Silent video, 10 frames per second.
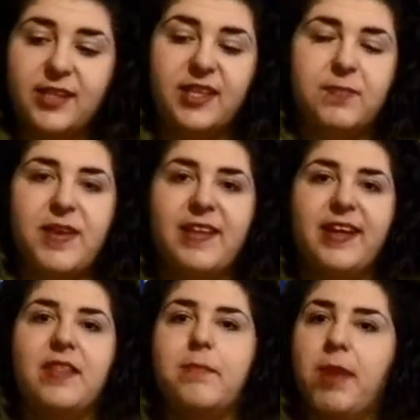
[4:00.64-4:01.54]
she's
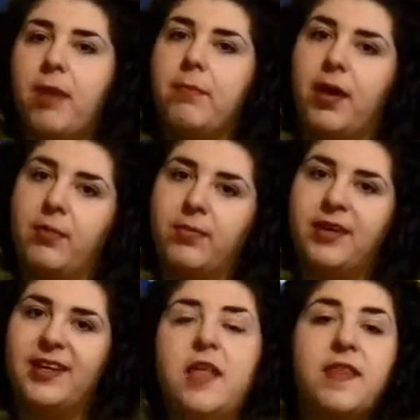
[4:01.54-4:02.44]
basically the mom.
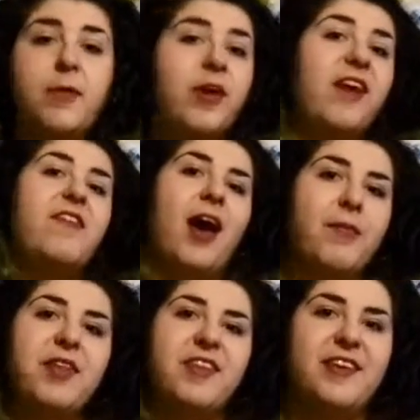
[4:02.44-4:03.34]
Then we have
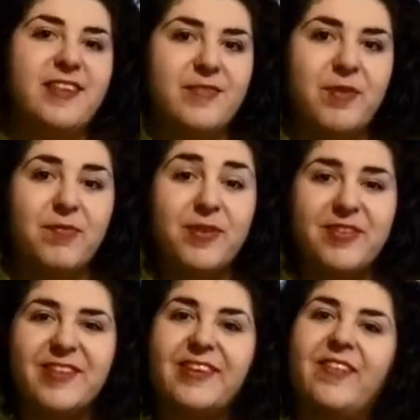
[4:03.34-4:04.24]
Amethyst, my
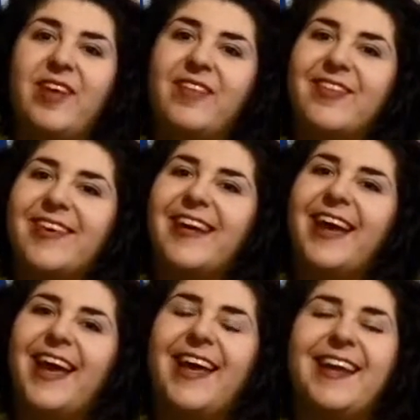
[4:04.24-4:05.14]
personal favorite,
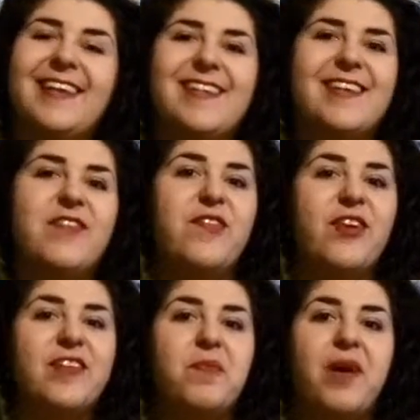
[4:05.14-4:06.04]
and she's
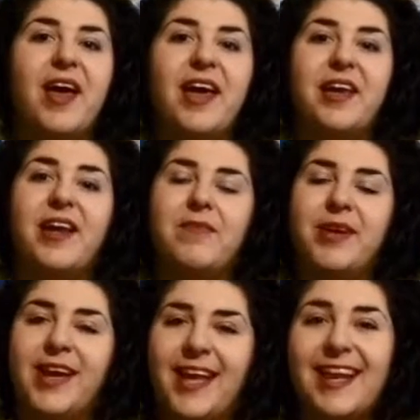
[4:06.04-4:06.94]
voiced by
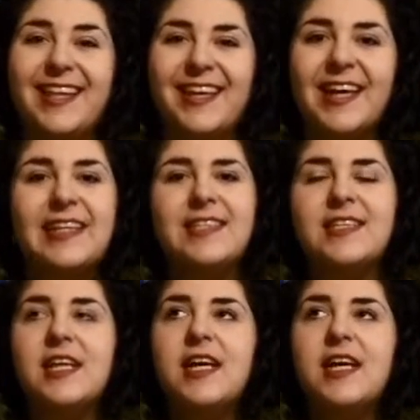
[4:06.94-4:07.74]
Micaela Diaz.